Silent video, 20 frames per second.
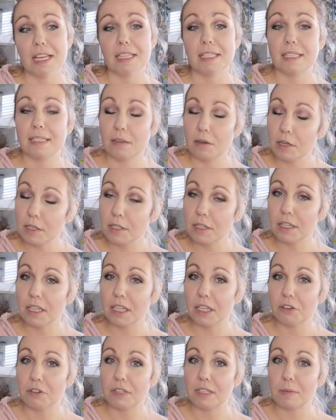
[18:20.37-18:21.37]

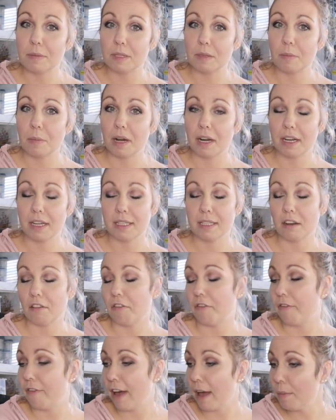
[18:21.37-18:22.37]
Certainly Christmas markets are
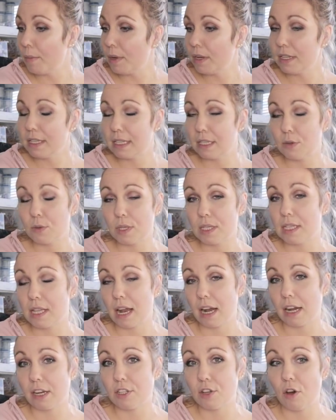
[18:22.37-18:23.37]
fabulous to
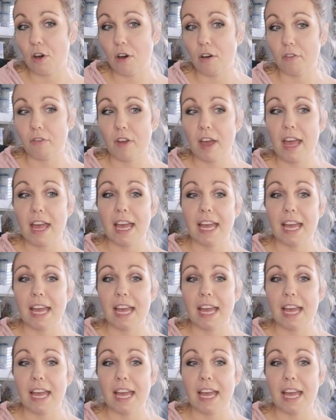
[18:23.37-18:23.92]
start off.